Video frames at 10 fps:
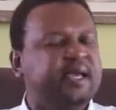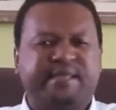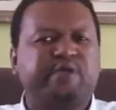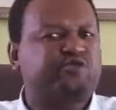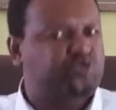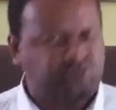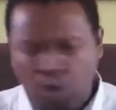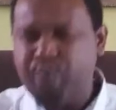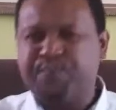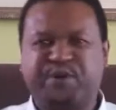the
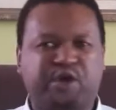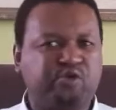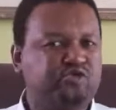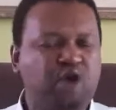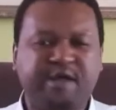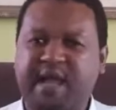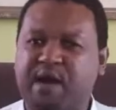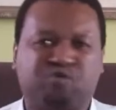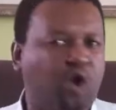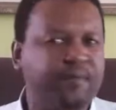tomb could not
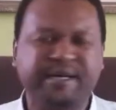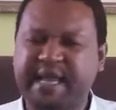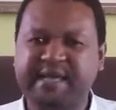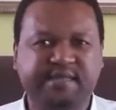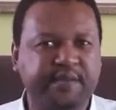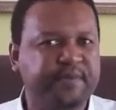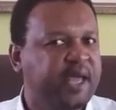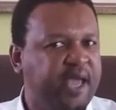accommodate him